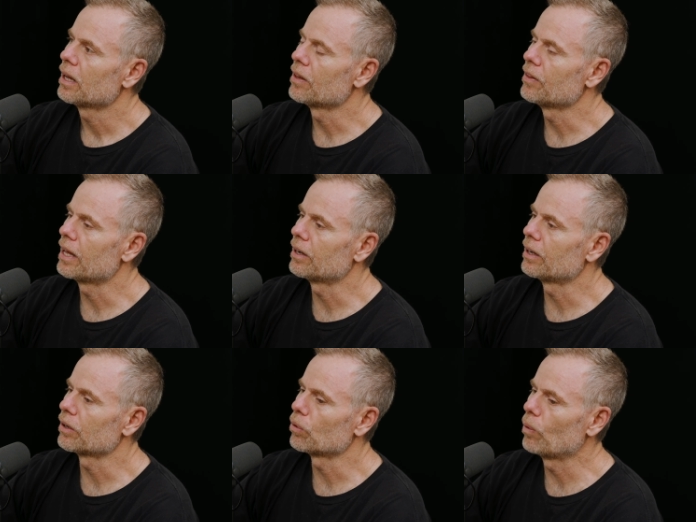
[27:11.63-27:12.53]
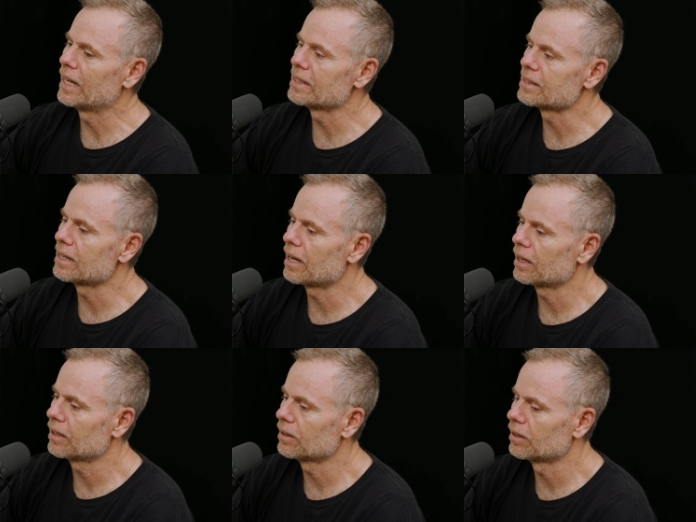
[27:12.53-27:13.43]
And then on a
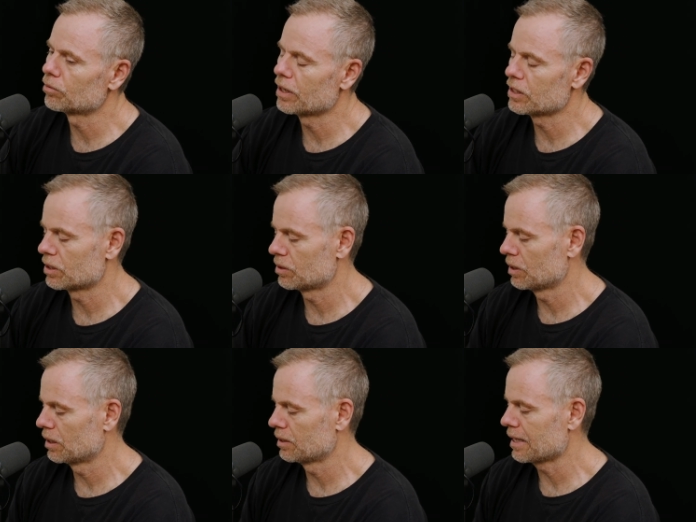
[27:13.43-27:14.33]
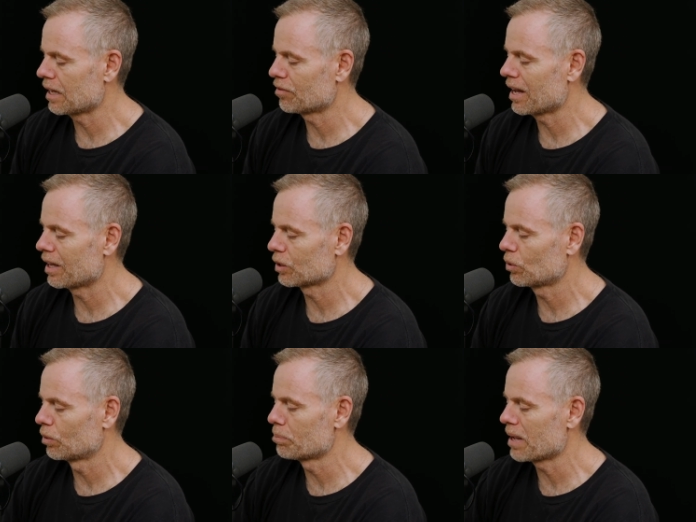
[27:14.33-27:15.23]
Wednesday, a race in Death Valley
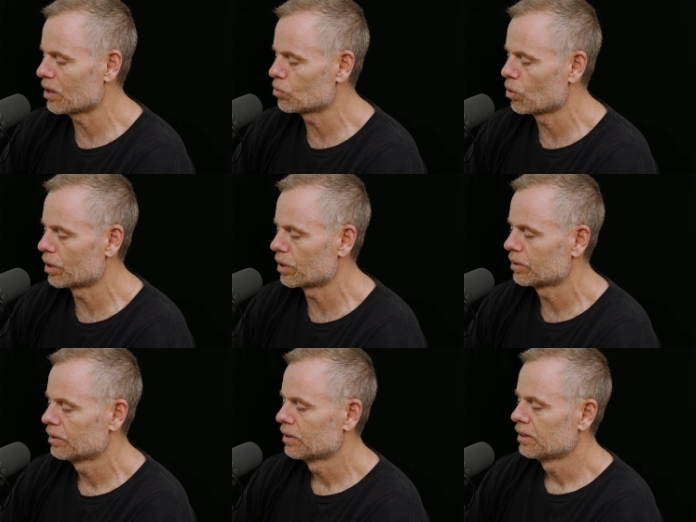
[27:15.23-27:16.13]
called Badwater.